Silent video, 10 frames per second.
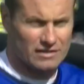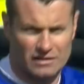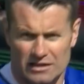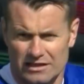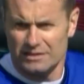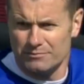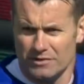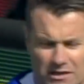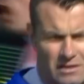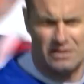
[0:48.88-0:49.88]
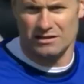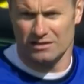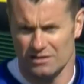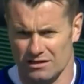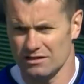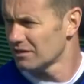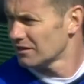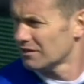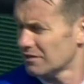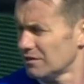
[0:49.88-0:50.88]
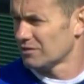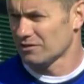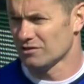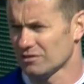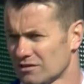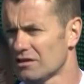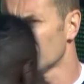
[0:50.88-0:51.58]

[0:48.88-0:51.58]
was brilliant at it. So, you know, he went on